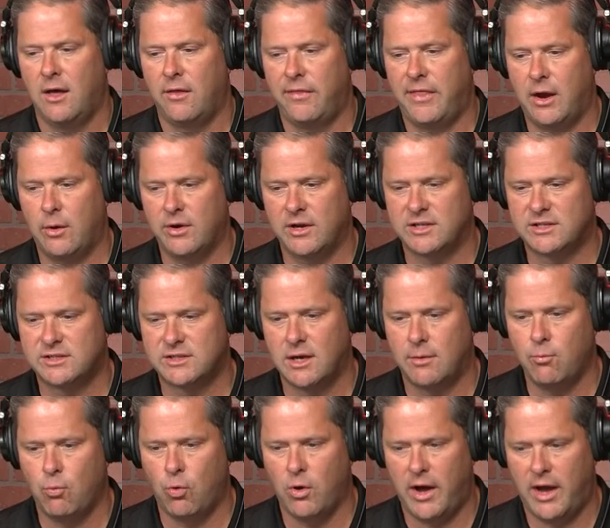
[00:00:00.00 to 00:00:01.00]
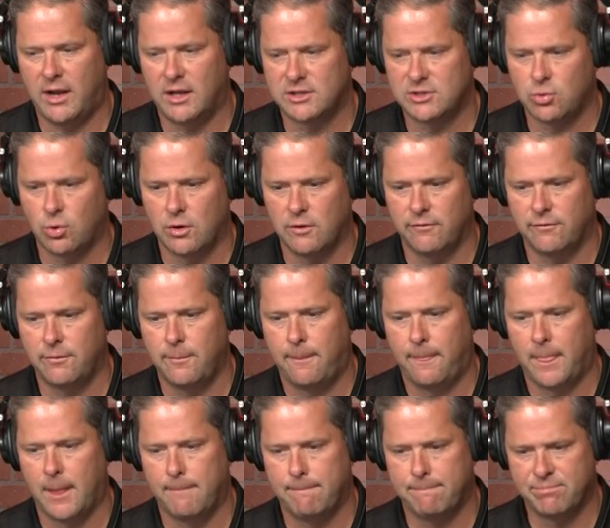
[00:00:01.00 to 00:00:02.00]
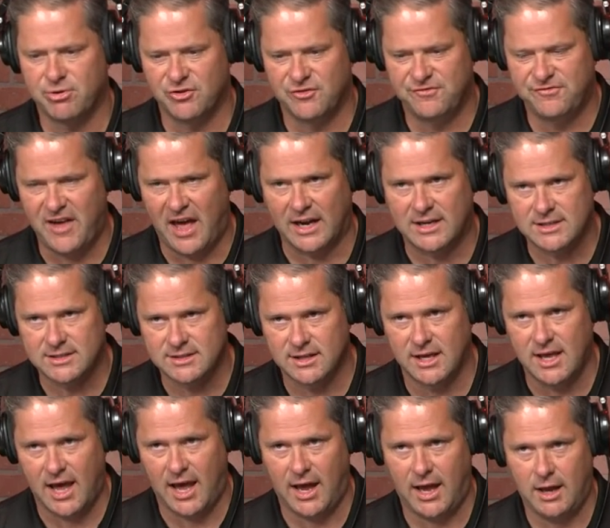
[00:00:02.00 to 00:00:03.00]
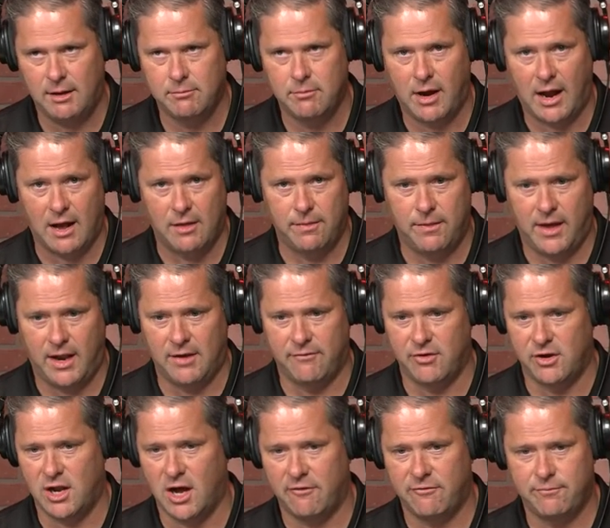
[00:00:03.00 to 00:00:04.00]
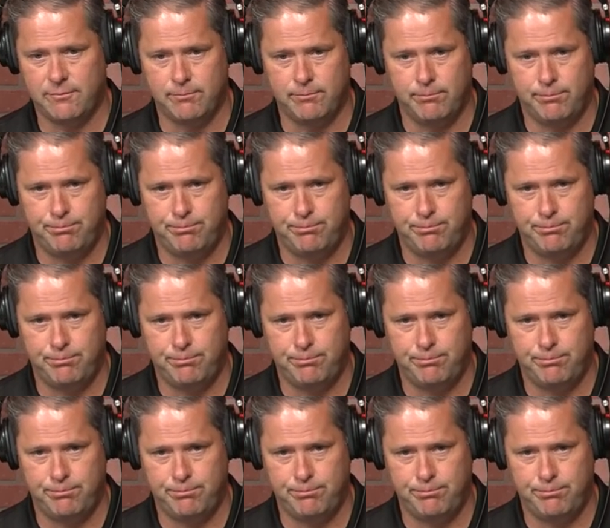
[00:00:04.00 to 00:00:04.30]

there is some way to sort of perfect the game, and that if enough